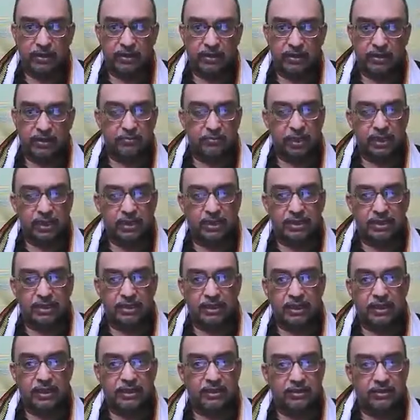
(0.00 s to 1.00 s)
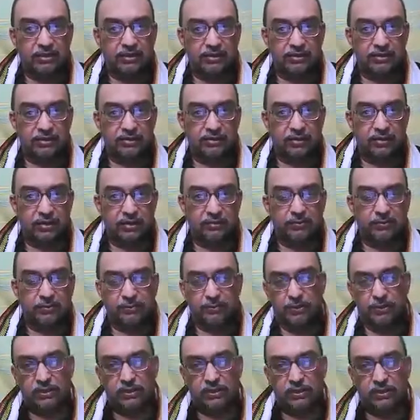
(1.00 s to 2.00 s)
Come back at night or
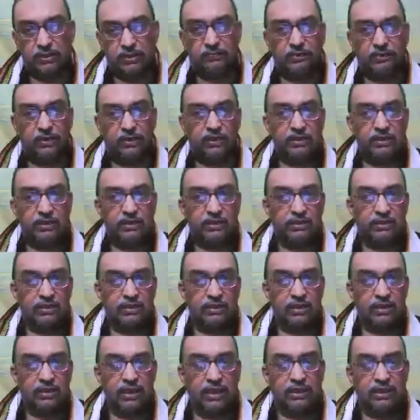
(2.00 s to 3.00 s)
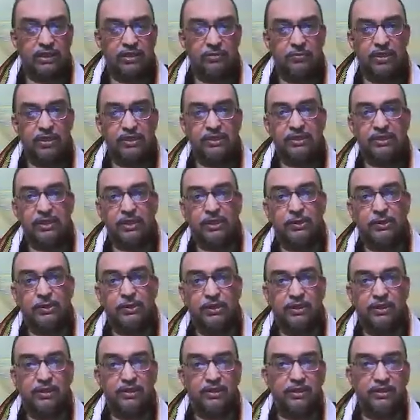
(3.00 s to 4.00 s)
before nightfall and remain
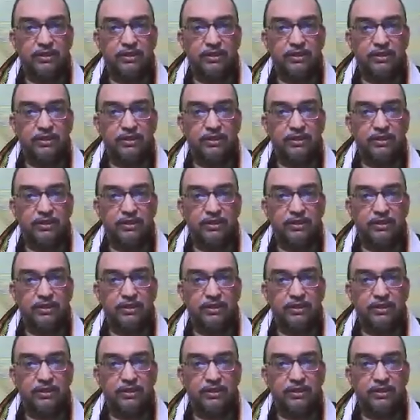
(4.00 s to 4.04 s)
secure